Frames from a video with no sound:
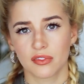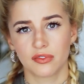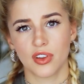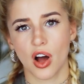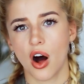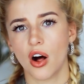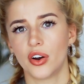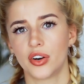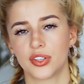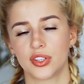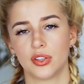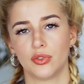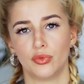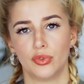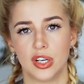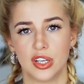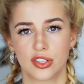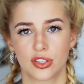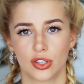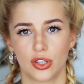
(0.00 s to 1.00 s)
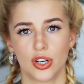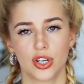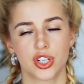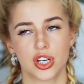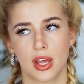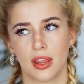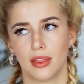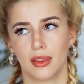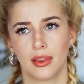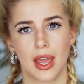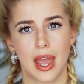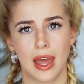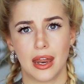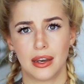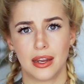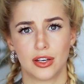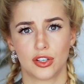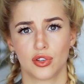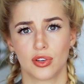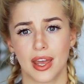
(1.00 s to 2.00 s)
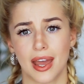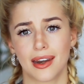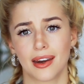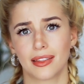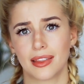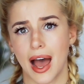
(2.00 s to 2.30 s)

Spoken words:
of dollars in research and into getting